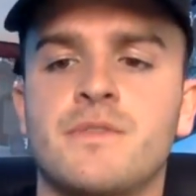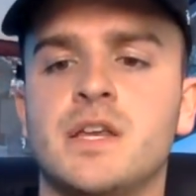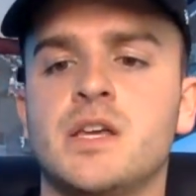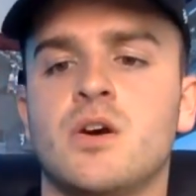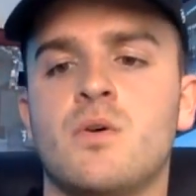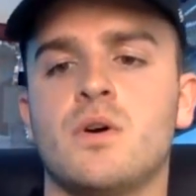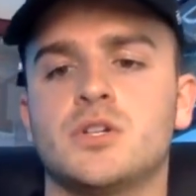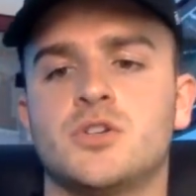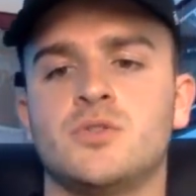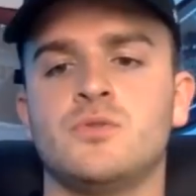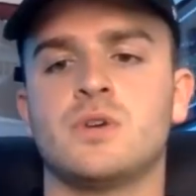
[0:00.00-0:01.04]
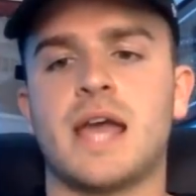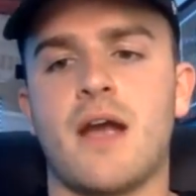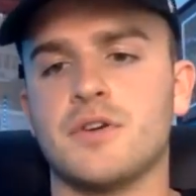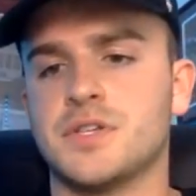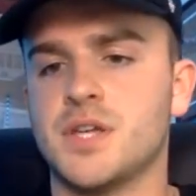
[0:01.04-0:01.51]
video to
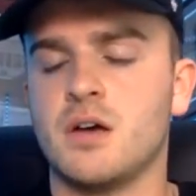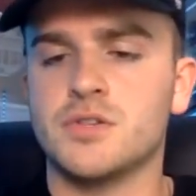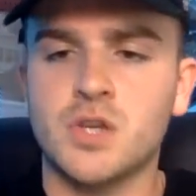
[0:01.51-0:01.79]
carousel.